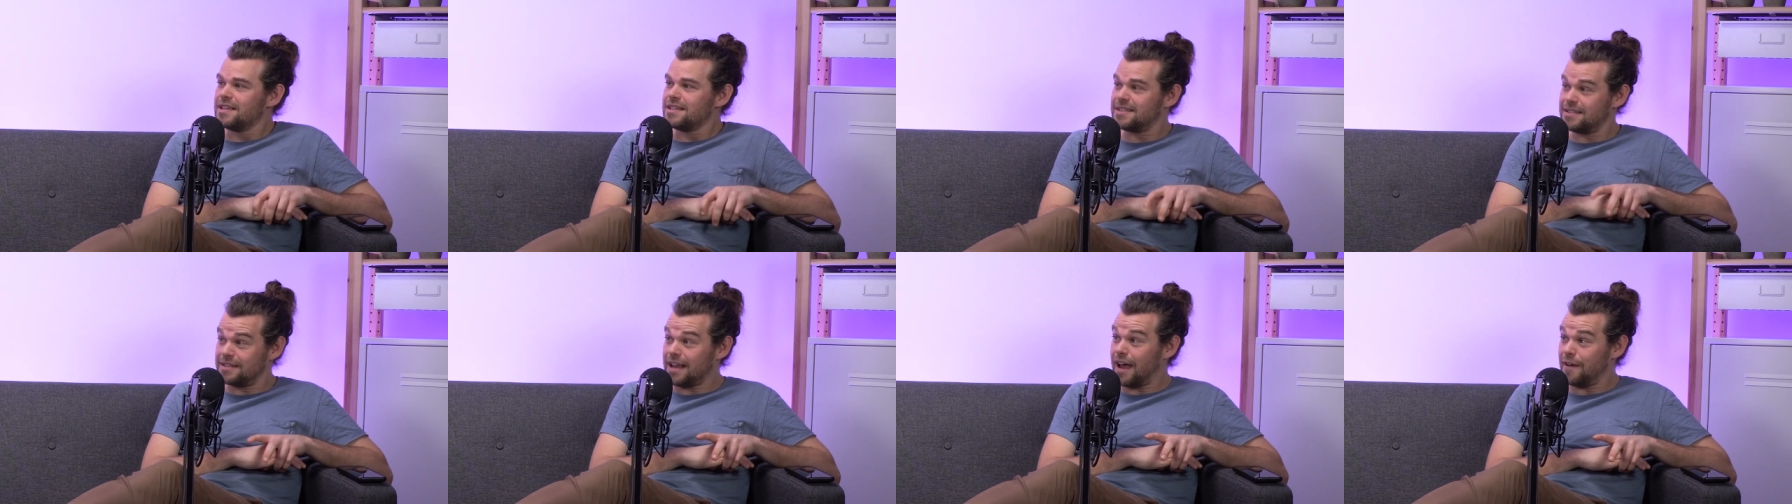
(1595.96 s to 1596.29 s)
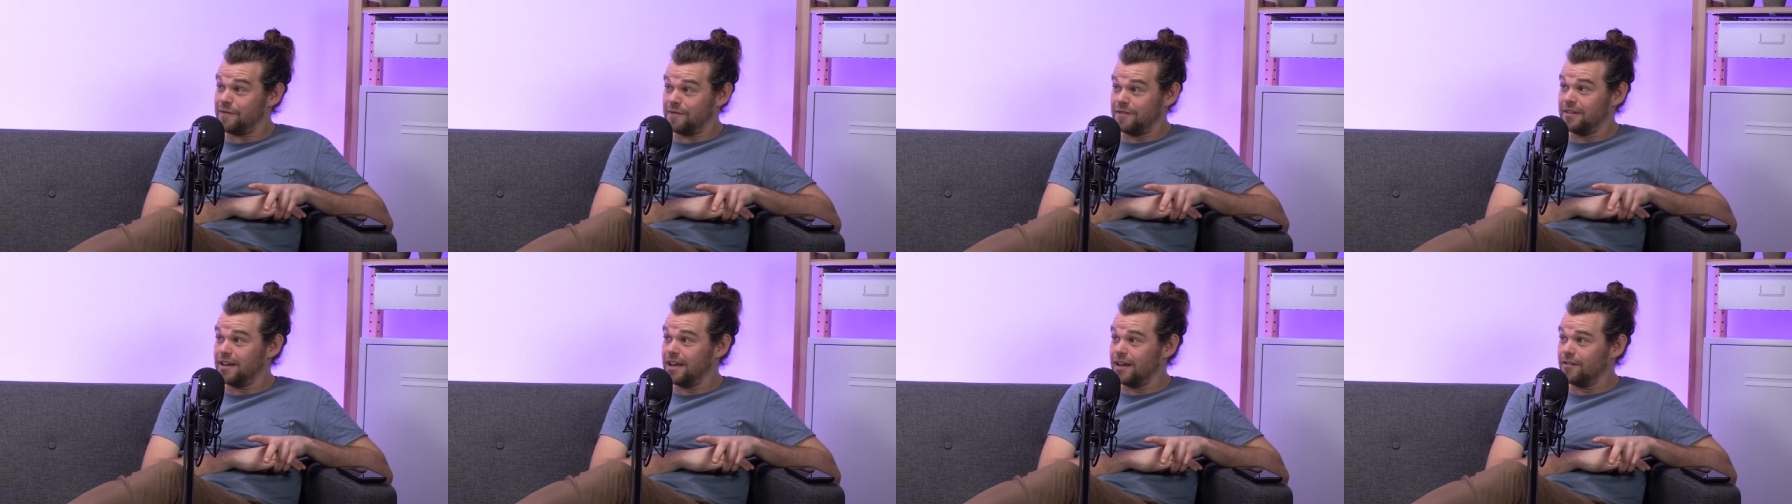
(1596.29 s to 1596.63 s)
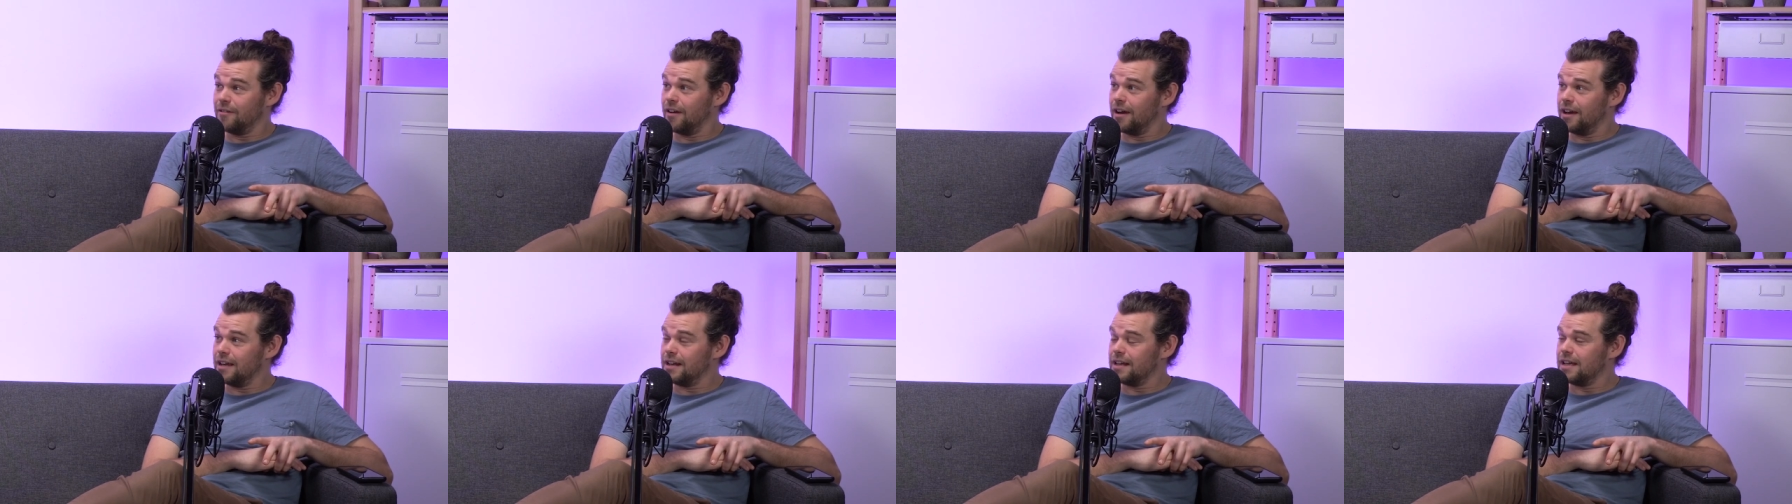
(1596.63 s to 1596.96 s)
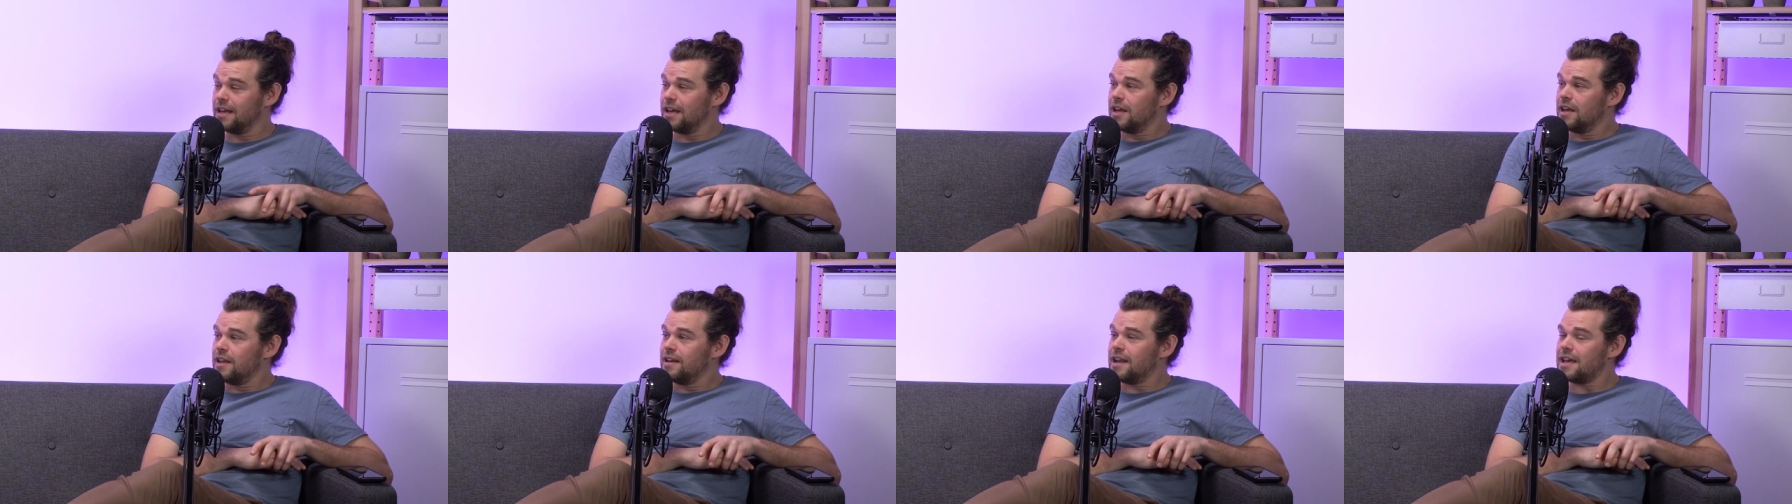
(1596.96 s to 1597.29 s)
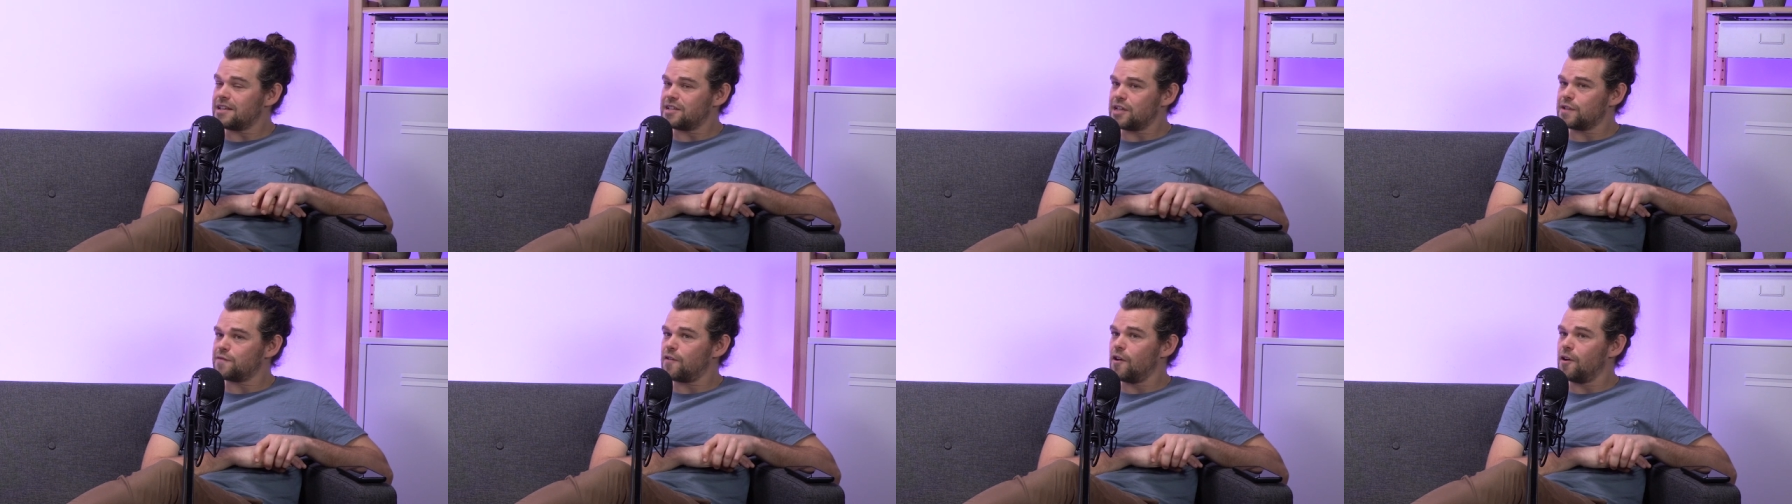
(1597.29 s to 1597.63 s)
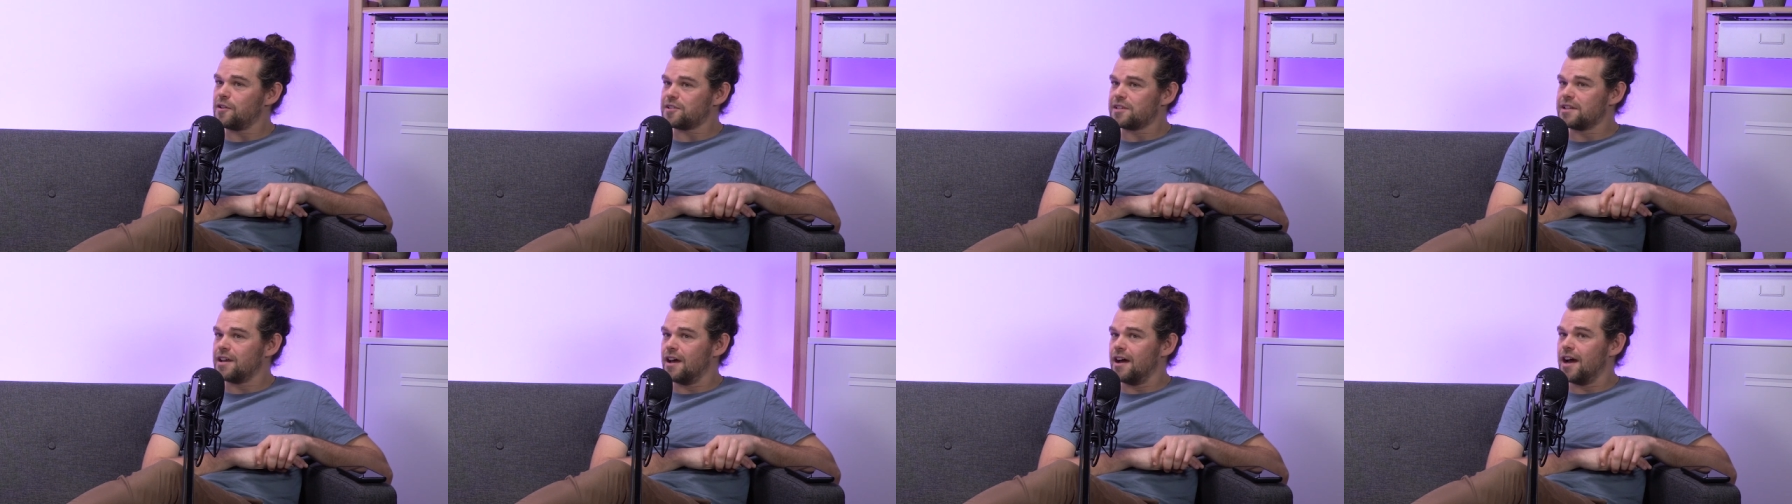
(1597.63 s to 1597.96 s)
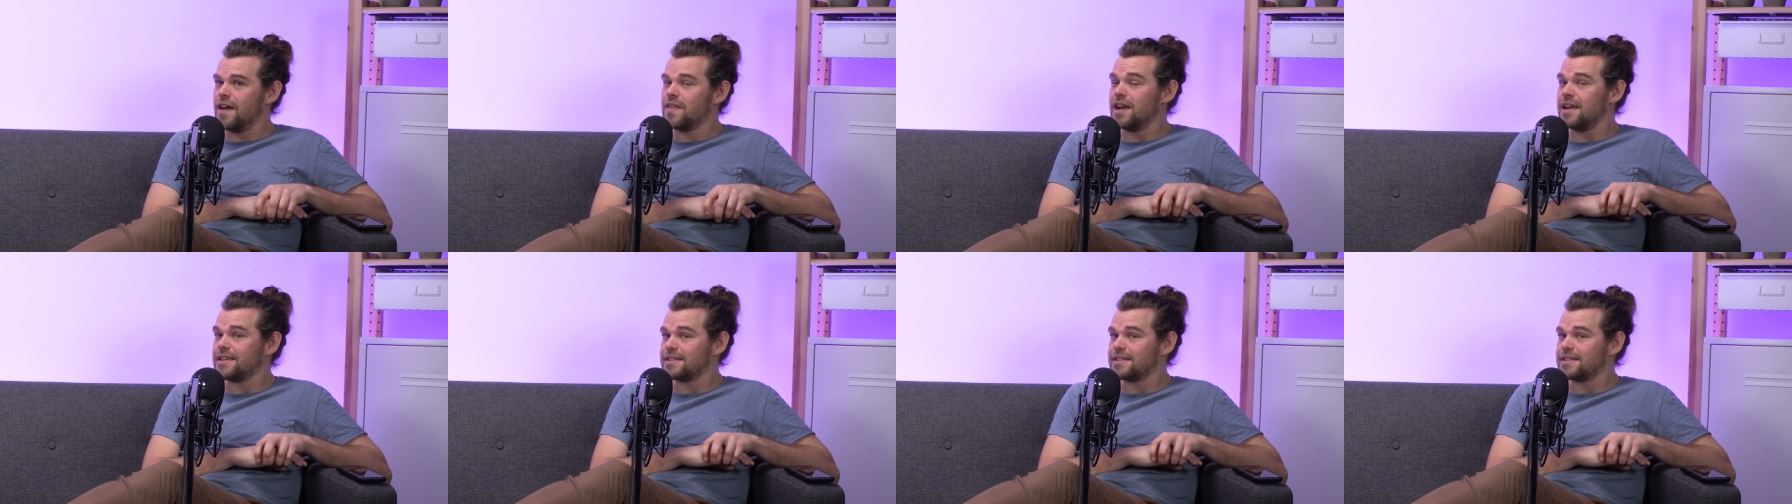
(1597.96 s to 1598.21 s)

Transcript: Stephenie, right? Let's just focus on her and